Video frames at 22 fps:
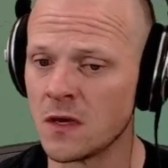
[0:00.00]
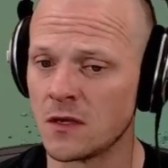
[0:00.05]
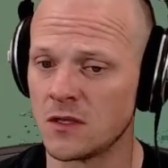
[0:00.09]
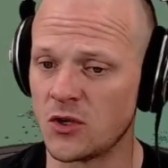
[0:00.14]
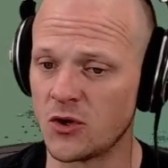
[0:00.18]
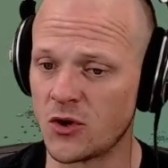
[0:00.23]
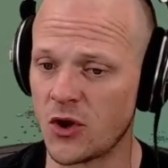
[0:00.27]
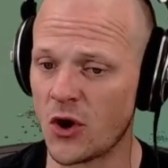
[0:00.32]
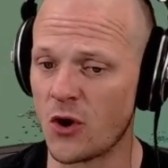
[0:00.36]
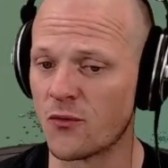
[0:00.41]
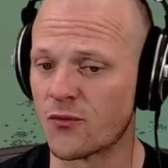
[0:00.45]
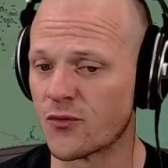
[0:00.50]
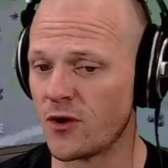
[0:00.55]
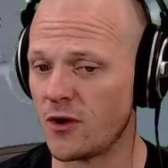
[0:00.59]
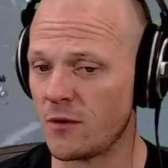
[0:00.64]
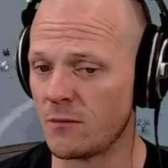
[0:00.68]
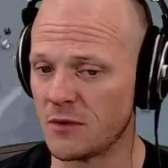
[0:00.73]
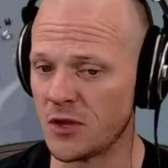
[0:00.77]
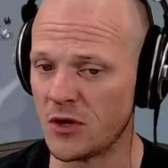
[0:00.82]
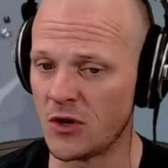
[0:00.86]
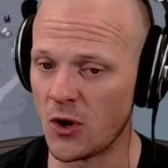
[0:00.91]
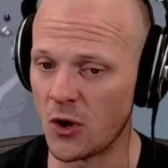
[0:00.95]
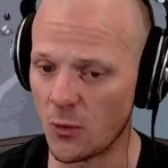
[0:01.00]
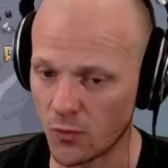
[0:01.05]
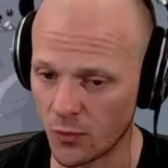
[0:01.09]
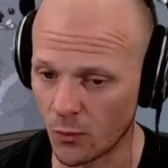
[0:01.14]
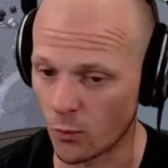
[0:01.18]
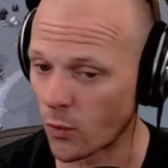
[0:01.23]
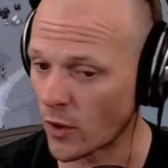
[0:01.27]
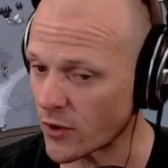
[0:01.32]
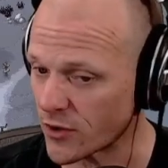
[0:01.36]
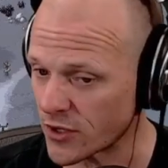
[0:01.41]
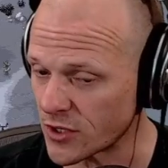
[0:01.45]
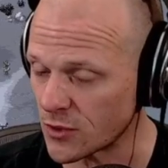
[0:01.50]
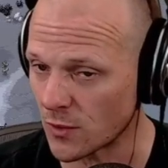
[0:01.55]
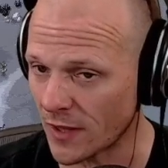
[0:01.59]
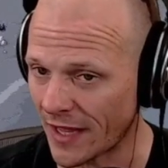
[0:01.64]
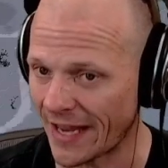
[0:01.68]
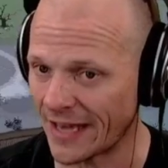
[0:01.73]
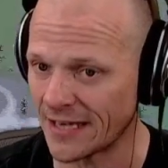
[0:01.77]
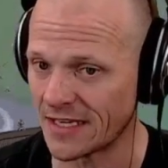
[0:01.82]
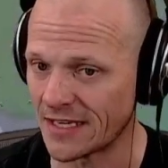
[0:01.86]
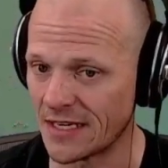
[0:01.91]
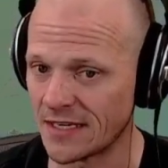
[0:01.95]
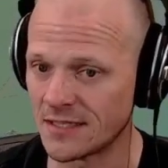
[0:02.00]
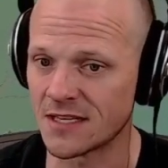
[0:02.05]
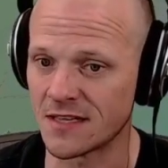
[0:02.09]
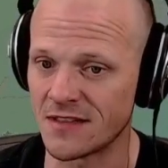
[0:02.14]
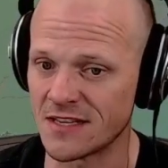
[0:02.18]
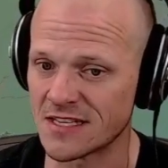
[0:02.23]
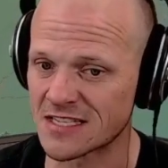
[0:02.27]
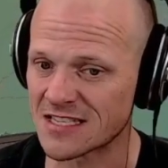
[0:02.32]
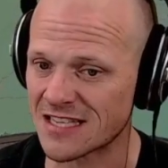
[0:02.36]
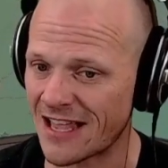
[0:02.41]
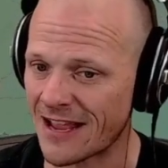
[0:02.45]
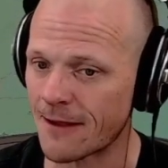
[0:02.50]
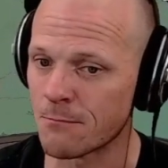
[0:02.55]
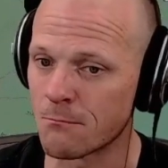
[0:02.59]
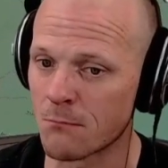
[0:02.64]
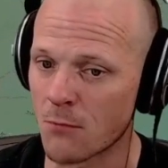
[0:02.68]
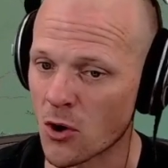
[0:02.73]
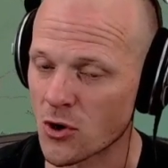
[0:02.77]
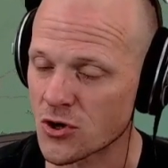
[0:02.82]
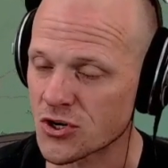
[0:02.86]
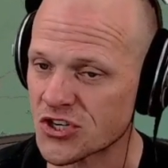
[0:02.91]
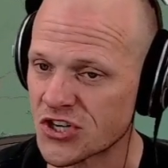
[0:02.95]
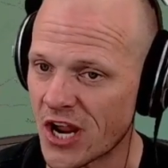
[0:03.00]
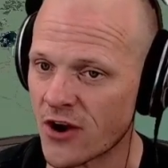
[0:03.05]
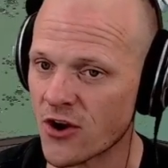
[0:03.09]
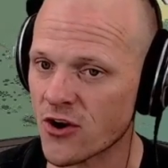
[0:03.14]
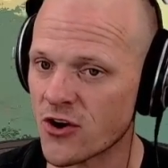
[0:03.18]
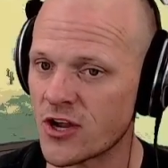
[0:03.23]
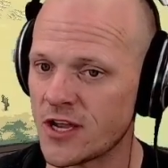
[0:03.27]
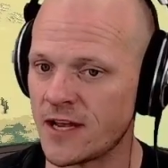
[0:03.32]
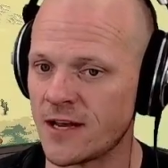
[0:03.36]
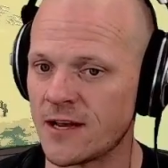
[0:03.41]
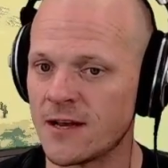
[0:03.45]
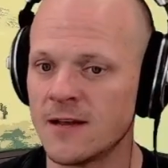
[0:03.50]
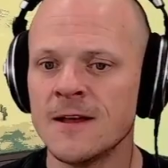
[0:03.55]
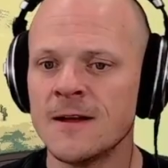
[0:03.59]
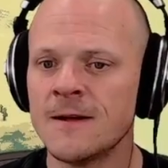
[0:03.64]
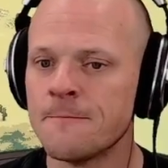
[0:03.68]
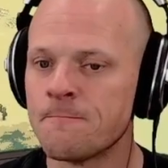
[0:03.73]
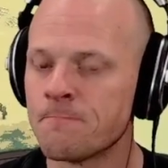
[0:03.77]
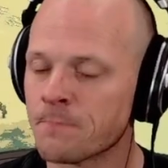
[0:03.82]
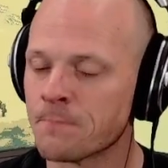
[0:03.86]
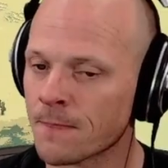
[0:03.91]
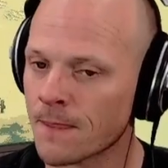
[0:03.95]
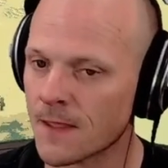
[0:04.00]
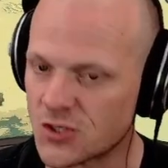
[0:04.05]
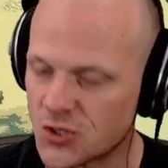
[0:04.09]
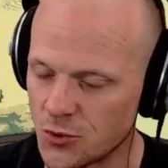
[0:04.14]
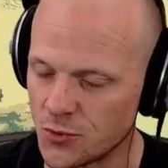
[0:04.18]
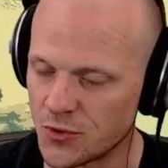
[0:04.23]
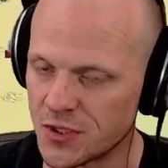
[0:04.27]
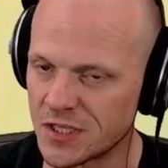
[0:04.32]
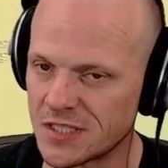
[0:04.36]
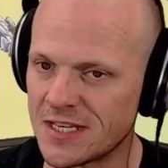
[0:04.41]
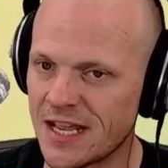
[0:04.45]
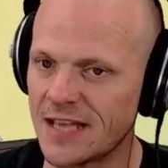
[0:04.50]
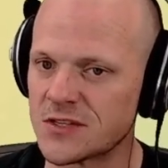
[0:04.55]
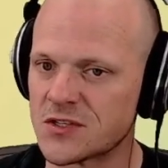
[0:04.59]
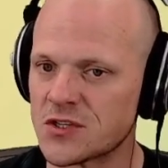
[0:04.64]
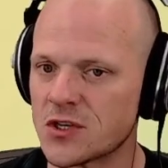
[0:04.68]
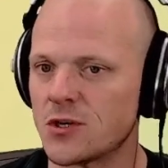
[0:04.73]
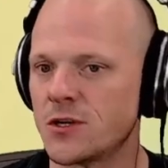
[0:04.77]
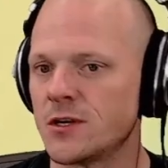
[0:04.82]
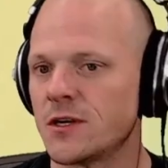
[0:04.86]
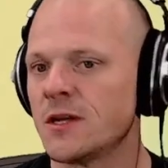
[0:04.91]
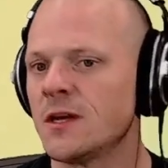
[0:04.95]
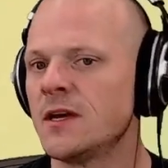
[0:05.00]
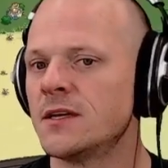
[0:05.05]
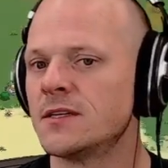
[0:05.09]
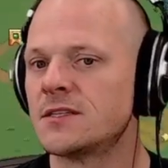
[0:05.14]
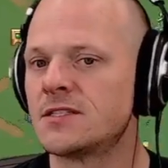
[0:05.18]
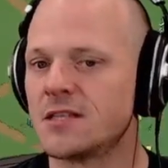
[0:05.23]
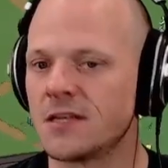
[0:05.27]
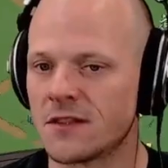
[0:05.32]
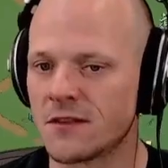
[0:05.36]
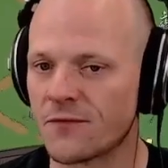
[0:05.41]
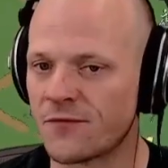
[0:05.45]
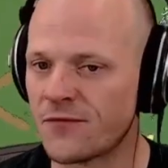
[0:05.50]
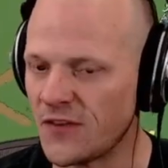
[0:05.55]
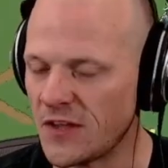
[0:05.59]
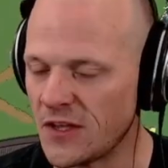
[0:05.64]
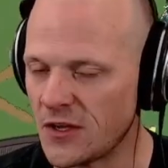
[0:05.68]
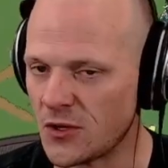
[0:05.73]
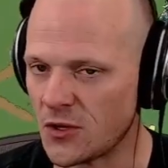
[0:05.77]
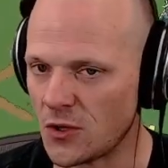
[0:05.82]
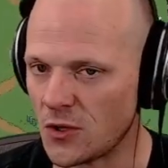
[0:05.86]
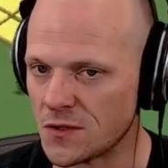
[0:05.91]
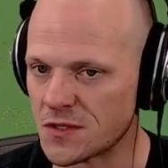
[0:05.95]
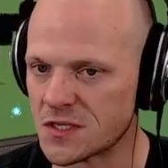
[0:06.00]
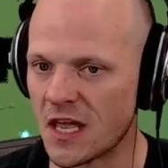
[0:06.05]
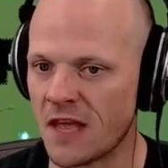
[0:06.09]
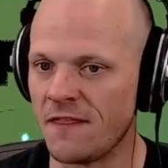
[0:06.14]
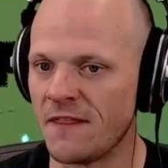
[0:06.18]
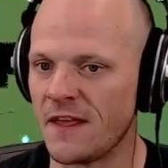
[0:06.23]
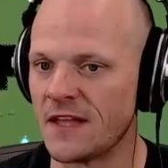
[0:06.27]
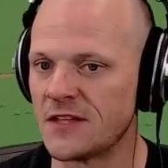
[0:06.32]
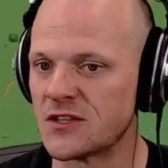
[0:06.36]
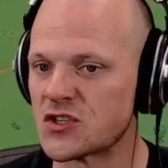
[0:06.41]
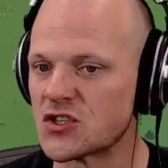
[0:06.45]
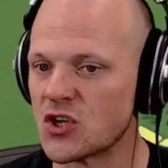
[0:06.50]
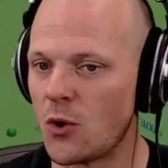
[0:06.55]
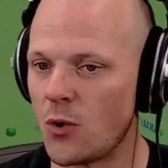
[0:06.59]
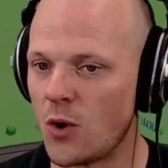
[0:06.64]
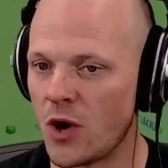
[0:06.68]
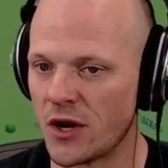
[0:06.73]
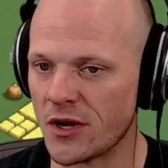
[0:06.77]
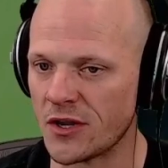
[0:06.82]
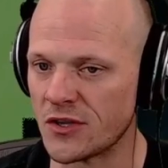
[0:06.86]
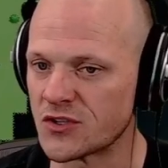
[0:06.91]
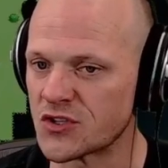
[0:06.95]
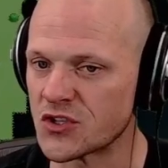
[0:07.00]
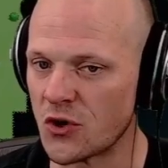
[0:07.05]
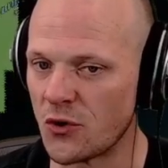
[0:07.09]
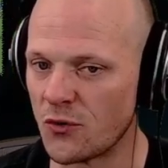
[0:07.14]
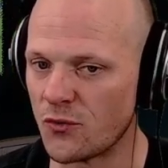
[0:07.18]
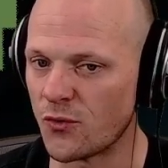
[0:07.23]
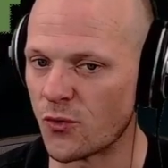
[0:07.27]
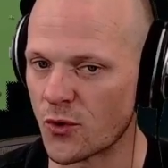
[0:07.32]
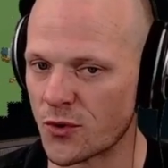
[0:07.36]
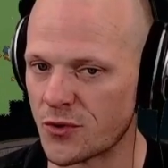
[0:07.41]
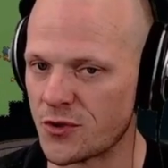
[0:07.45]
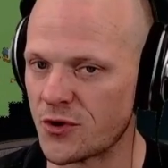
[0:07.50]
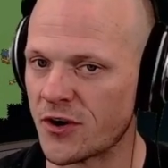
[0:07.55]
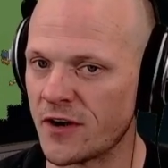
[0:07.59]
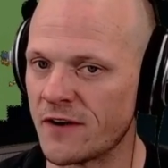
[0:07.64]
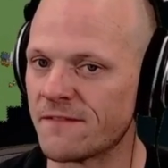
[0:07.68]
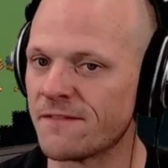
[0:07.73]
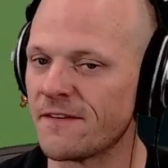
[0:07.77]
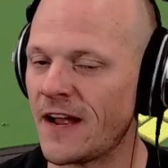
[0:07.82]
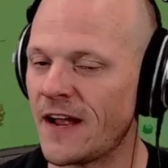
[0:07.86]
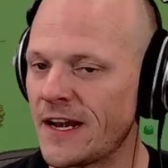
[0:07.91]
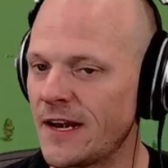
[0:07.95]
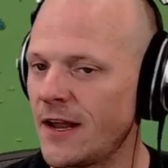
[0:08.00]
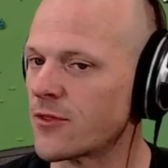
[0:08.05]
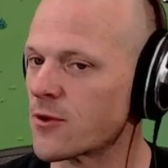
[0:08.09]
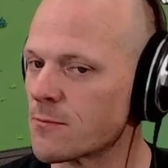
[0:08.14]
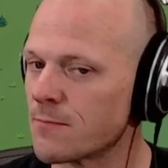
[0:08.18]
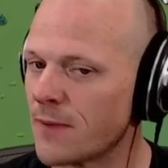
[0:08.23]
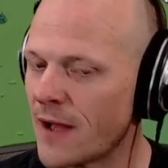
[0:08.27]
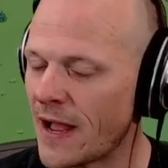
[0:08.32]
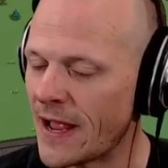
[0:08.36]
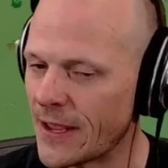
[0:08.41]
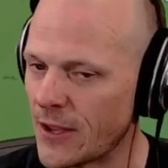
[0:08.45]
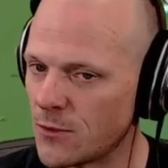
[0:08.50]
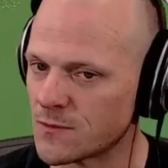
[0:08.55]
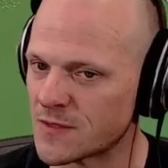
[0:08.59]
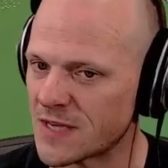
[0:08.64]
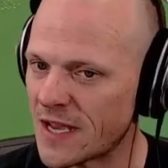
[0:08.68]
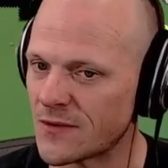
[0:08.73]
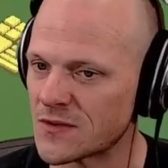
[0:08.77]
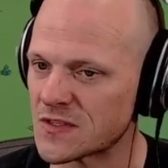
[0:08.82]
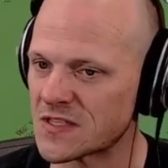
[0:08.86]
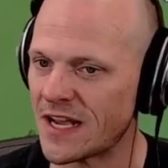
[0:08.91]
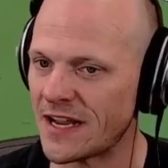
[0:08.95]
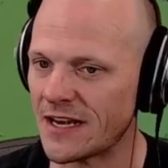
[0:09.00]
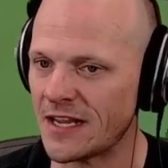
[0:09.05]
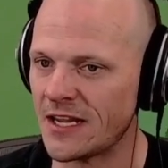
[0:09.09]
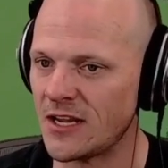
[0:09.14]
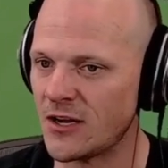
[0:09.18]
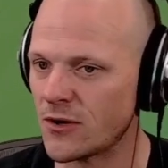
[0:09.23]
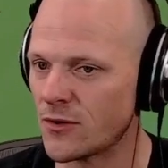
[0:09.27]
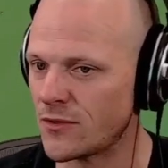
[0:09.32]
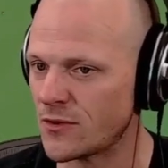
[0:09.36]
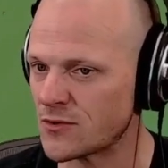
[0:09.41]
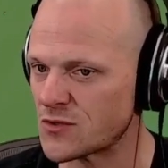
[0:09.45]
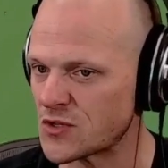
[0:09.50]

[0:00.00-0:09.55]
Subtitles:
You go from, you know, where you landed to this like marsh area, to the desert, to the fields, and then so on and so forth. You're going to find other biomes outside of here.